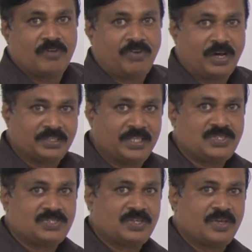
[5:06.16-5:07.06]
For
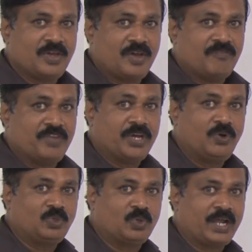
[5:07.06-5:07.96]
this we
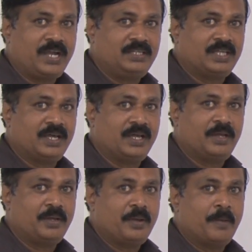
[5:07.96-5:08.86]
have to write
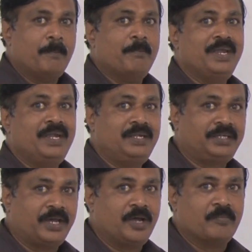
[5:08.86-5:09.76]
the
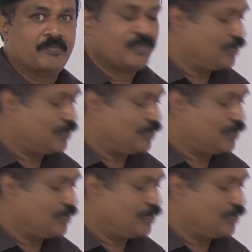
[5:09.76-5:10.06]
min term